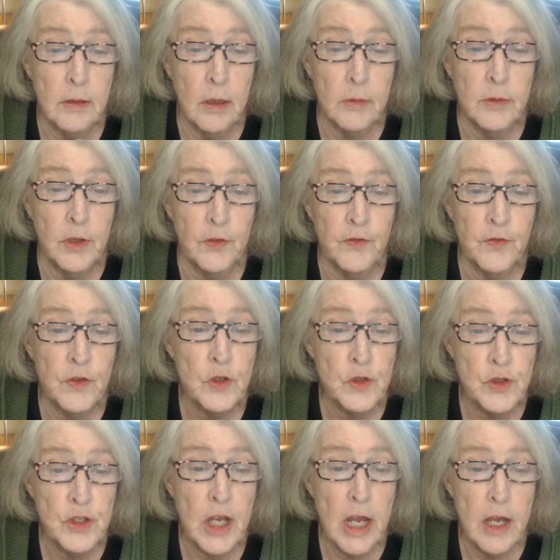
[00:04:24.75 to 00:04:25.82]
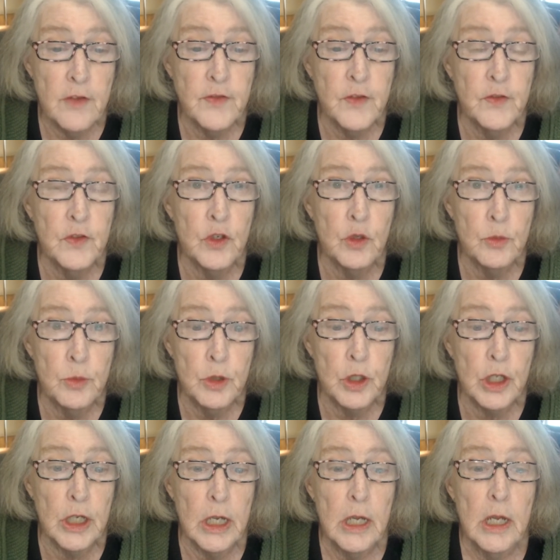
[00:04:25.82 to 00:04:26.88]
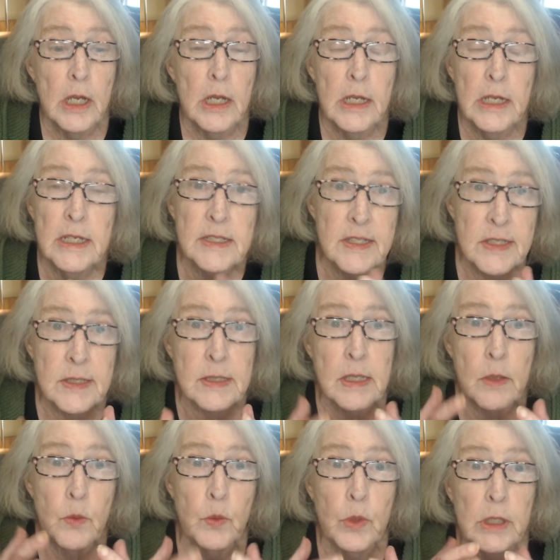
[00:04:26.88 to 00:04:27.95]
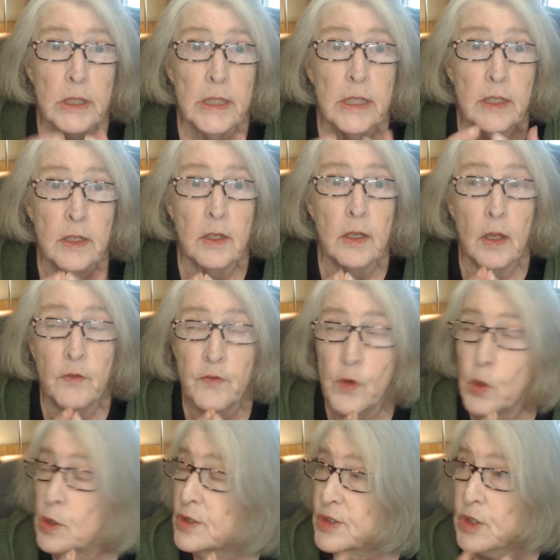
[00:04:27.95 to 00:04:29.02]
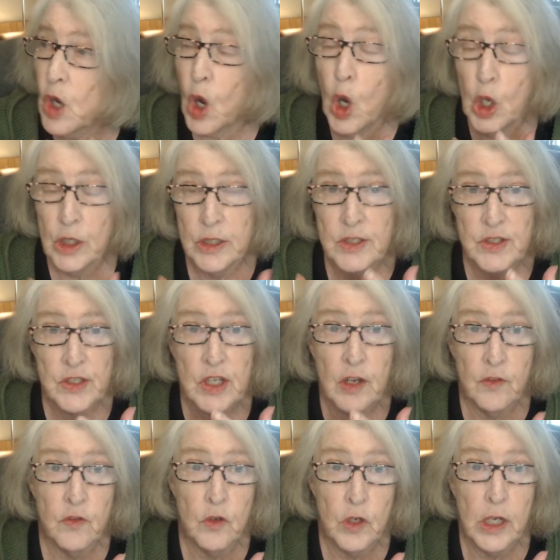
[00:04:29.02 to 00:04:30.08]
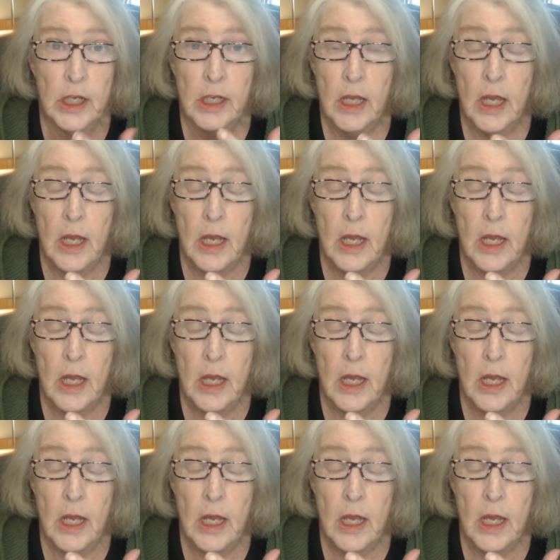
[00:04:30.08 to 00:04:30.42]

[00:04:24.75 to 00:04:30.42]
the first half of your book is really focused on discovering